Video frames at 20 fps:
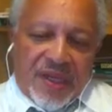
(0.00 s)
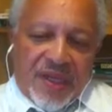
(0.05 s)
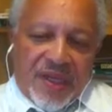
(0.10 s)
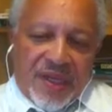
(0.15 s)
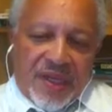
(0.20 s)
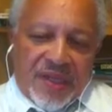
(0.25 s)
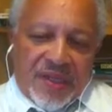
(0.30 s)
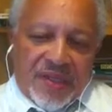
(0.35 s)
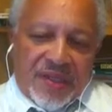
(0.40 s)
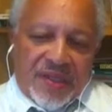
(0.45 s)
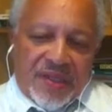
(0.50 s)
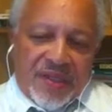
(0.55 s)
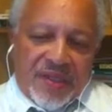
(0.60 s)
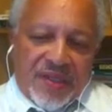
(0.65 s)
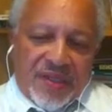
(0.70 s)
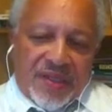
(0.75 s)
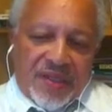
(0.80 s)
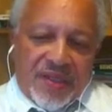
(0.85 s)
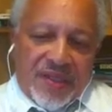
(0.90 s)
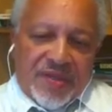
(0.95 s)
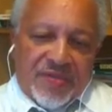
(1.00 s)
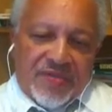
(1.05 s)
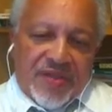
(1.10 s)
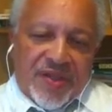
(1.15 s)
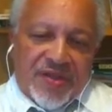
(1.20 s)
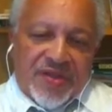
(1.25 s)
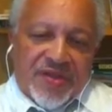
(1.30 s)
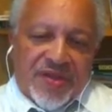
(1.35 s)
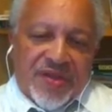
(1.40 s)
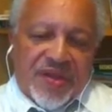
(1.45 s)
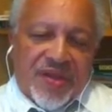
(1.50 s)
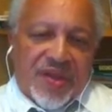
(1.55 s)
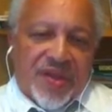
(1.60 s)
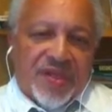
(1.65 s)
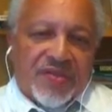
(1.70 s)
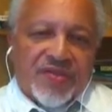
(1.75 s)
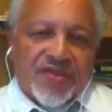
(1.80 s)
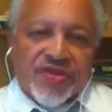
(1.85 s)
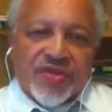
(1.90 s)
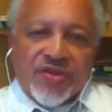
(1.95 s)
And it meant the
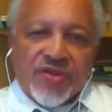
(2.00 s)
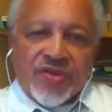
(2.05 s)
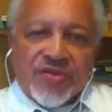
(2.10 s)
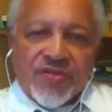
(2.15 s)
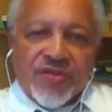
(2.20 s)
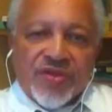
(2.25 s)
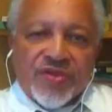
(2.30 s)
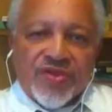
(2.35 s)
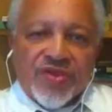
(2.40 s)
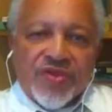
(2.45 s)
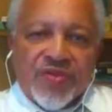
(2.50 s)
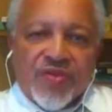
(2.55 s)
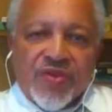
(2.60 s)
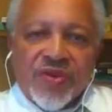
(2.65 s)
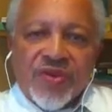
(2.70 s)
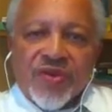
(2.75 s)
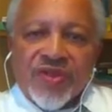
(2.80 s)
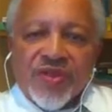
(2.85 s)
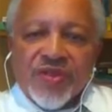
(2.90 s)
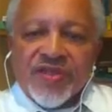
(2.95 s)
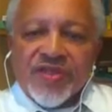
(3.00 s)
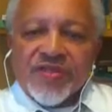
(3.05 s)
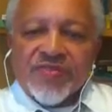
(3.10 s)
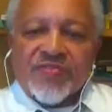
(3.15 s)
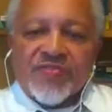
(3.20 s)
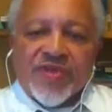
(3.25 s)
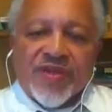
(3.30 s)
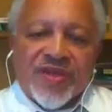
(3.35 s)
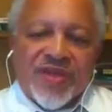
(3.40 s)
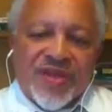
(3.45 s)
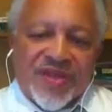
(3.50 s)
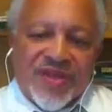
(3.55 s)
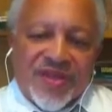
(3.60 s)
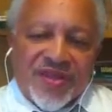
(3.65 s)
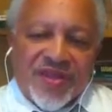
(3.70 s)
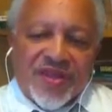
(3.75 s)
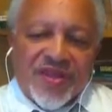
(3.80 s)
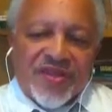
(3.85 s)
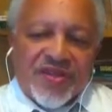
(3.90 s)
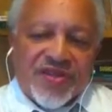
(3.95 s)
dollar was almost worthless. But
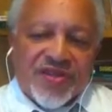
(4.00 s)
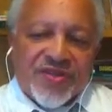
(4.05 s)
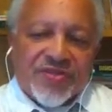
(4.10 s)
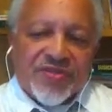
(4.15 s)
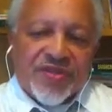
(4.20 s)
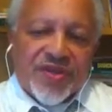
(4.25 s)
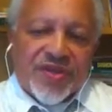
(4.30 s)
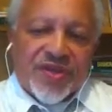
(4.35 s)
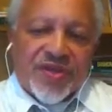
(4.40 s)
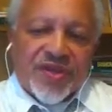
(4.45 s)
these three